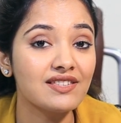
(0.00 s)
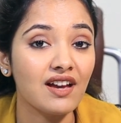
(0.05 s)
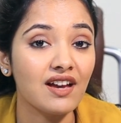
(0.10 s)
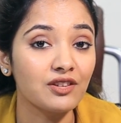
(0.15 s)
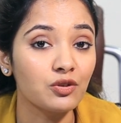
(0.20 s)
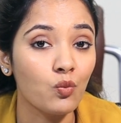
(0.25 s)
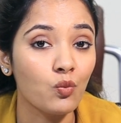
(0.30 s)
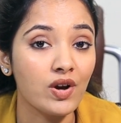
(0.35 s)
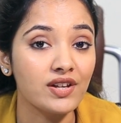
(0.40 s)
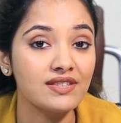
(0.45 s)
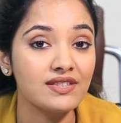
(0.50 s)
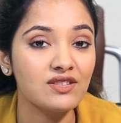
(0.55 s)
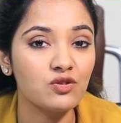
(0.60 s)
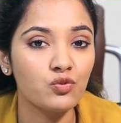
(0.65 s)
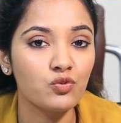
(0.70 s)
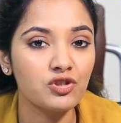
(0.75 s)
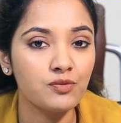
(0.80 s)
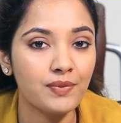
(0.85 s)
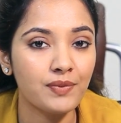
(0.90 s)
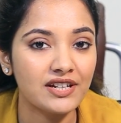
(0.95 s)
are the ones
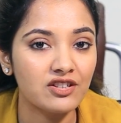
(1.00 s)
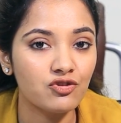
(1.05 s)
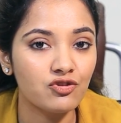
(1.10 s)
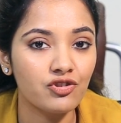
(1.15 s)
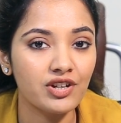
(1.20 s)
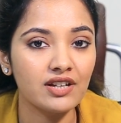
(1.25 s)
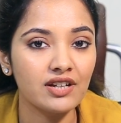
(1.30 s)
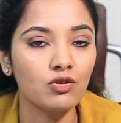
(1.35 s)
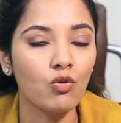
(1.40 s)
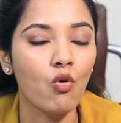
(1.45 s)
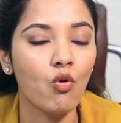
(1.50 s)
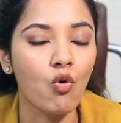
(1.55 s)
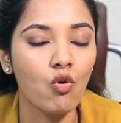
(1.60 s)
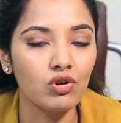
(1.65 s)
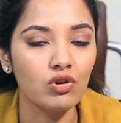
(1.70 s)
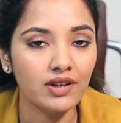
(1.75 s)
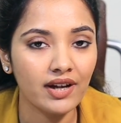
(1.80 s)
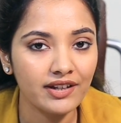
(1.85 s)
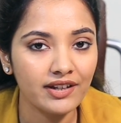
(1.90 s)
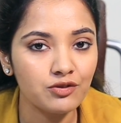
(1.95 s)
which penetrate
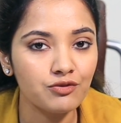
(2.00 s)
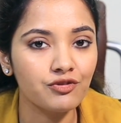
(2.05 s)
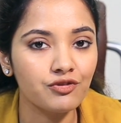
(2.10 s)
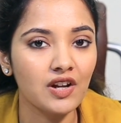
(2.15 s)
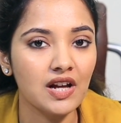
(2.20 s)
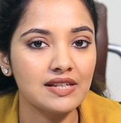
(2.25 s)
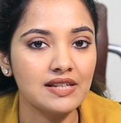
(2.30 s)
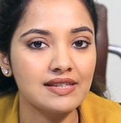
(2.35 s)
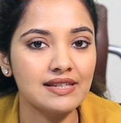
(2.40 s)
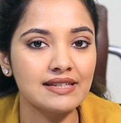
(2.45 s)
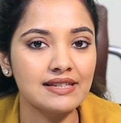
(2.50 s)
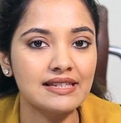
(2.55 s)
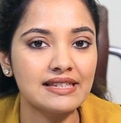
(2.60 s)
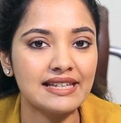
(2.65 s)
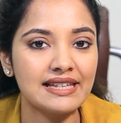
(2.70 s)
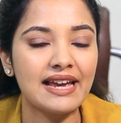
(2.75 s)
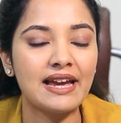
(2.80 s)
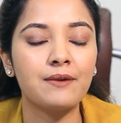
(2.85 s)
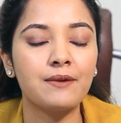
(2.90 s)
all kind of glasses,